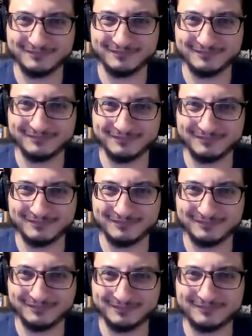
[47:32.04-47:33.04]

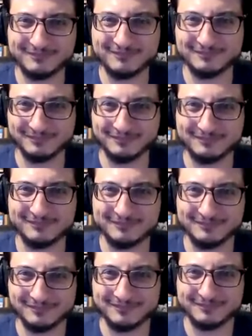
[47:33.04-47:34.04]

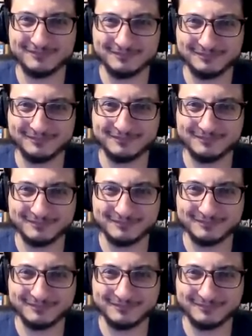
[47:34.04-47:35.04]

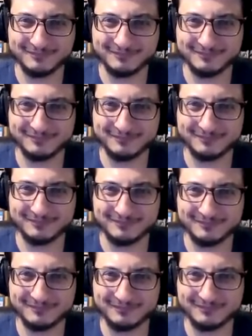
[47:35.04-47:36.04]

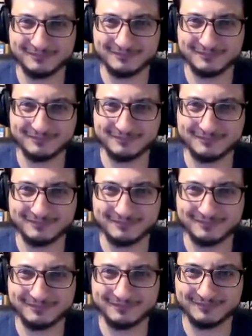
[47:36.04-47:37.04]

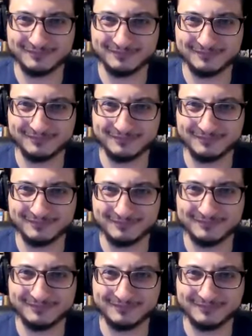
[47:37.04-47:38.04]

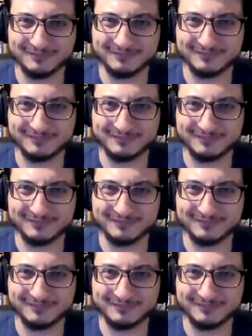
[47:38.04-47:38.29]
(silent)